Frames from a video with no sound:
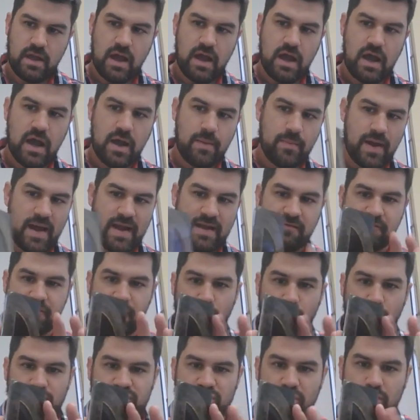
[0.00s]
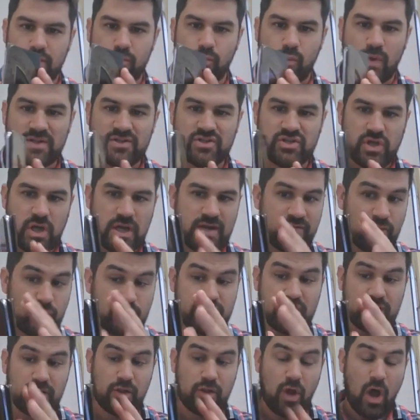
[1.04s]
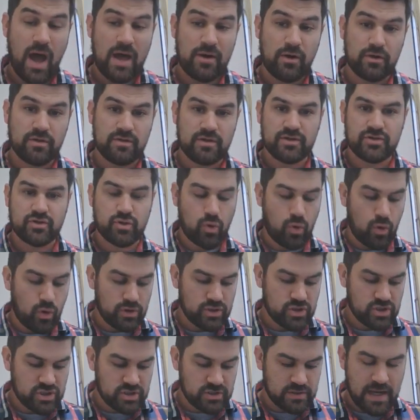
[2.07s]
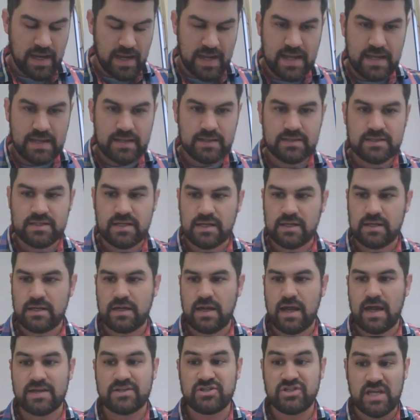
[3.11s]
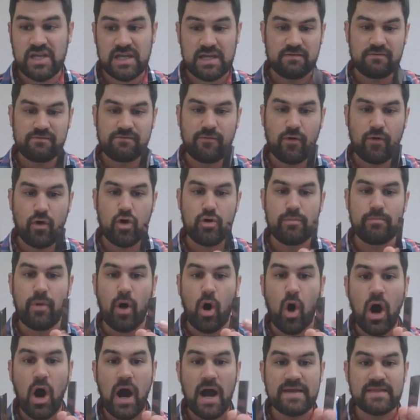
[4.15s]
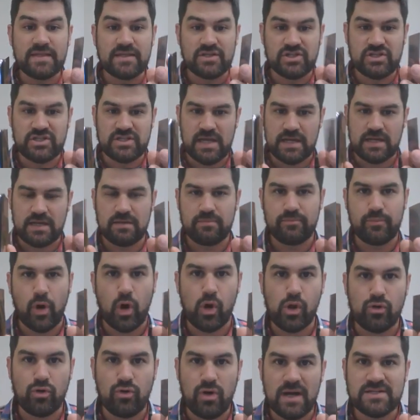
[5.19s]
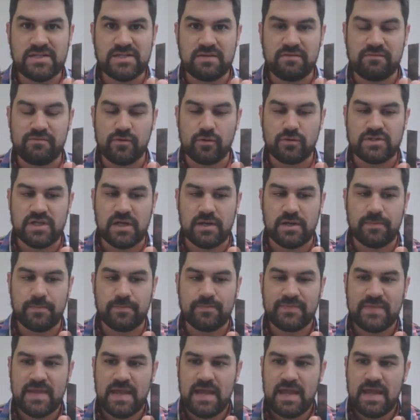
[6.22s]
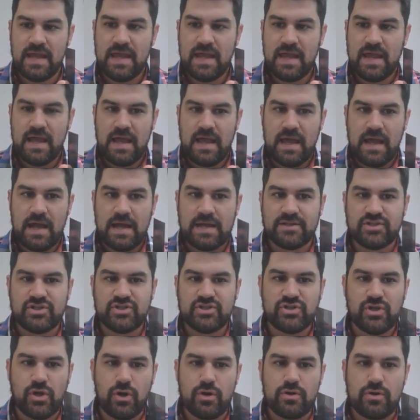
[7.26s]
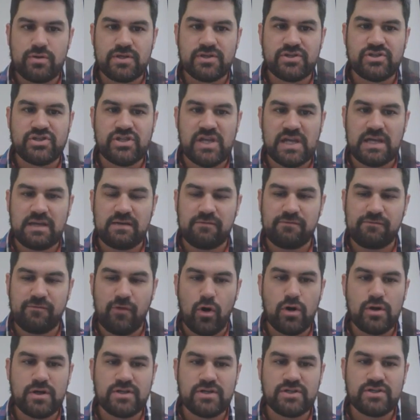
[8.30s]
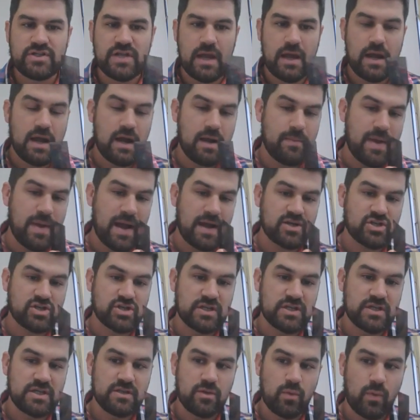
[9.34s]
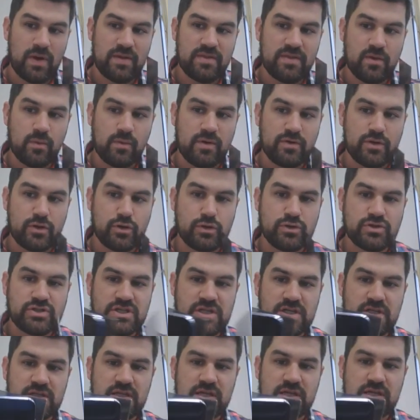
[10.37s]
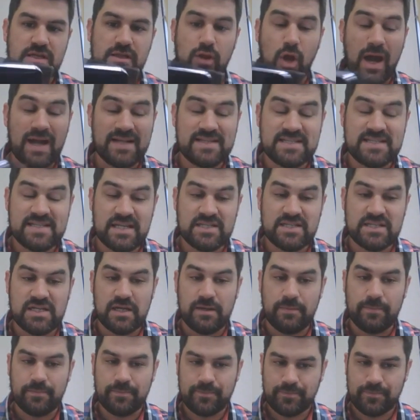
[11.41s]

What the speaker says: a filter on one side of it with the light on, the torch, and a second phone behind this second polarizing filter. And so the second phone is actually the one that we're using the light sensor.